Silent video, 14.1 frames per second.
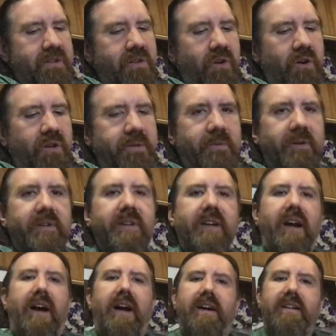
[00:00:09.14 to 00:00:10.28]
moly!
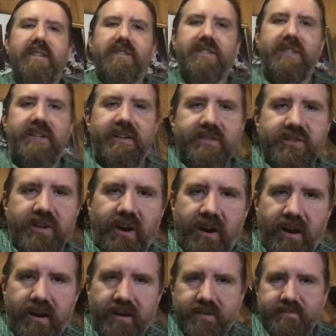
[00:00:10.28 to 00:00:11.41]
Let's see here.
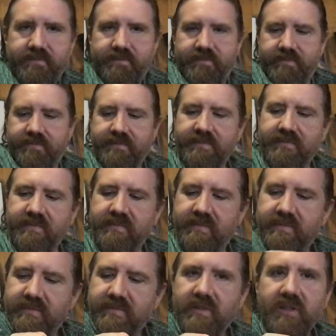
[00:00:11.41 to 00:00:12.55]
Scar,
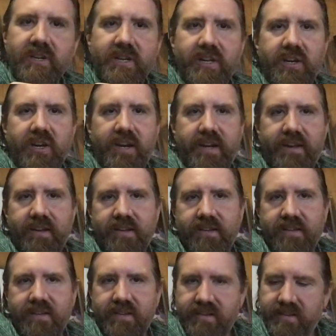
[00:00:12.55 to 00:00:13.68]
looking good.
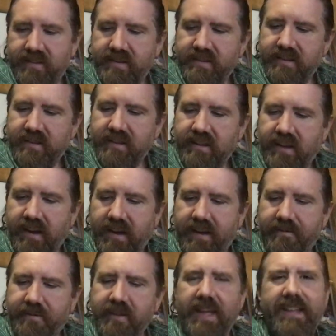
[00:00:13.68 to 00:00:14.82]

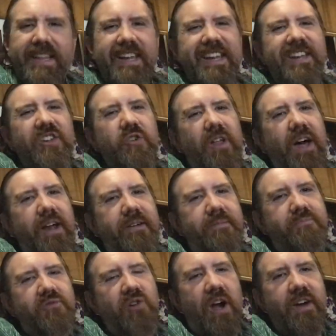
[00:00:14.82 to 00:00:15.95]
Feel like they didn't do a lot of
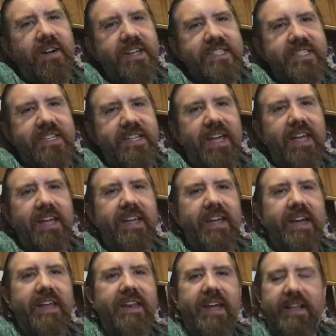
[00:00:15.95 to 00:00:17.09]
progress today
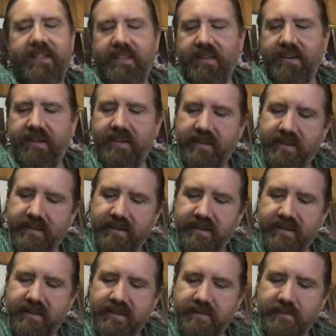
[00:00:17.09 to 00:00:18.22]
at the
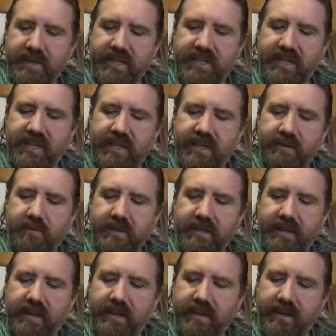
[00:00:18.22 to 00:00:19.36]
PT with
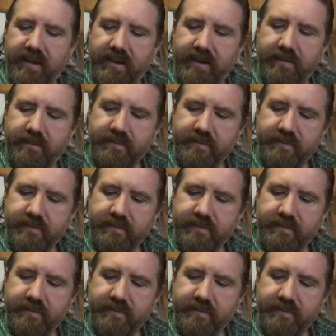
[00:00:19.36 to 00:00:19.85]
the